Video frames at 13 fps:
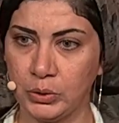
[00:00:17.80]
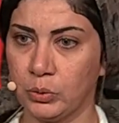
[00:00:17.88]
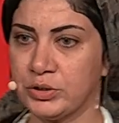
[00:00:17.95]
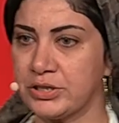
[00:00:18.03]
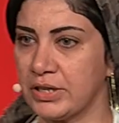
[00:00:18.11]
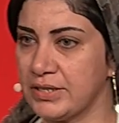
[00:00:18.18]

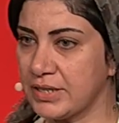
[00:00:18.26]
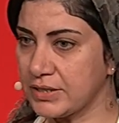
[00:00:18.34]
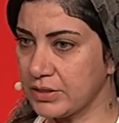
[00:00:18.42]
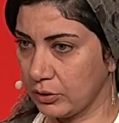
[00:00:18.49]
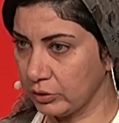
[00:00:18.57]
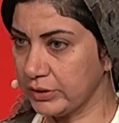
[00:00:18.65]
which is a
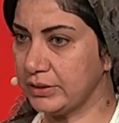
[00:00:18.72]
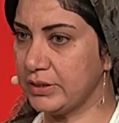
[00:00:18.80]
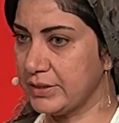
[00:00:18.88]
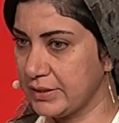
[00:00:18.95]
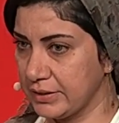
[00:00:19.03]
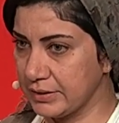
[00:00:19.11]
zoonotic
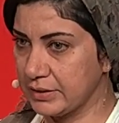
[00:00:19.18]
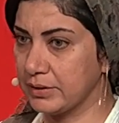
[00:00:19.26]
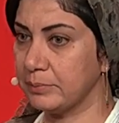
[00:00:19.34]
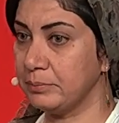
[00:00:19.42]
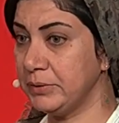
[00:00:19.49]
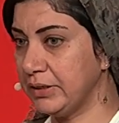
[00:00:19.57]
disease,
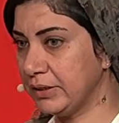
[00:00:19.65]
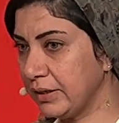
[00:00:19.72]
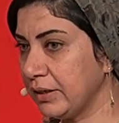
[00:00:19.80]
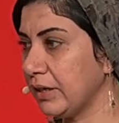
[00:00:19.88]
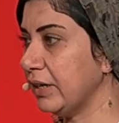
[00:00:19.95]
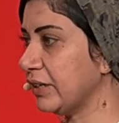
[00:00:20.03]

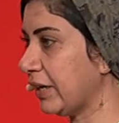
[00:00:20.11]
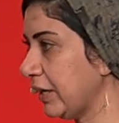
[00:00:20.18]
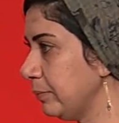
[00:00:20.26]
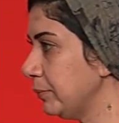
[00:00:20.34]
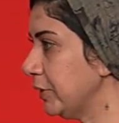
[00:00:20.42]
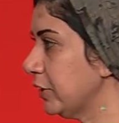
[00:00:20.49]
meaning it
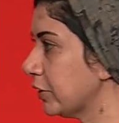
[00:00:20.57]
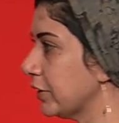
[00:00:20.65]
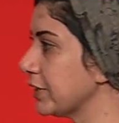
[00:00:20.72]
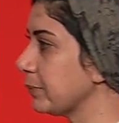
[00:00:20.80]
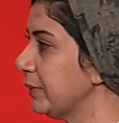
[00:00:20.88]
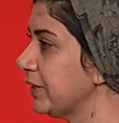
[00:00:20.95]
can be
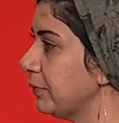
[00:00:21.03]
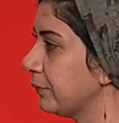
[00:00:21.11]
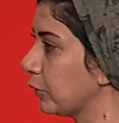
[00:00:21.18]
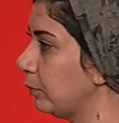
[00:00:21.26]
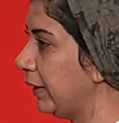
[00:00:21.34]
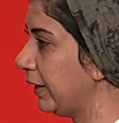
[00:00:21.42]
transmitted
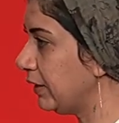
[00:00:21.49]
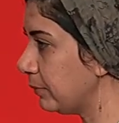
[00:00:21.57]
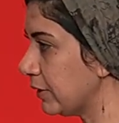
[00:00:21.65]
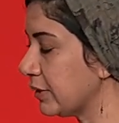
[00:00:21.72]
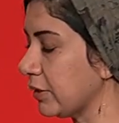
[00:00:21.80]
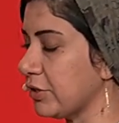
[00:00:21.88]
from
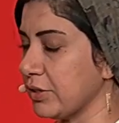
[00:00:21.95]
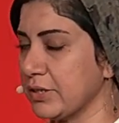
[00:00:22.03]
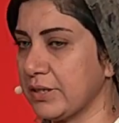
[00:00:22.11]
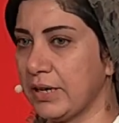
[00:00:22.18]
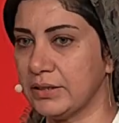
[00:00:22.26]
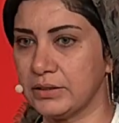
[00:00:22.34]
animals such
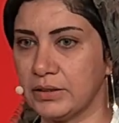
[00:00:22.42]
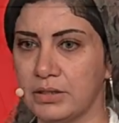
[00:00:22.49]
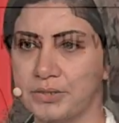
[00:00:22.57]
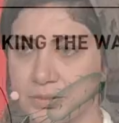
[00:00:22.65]
as cattle,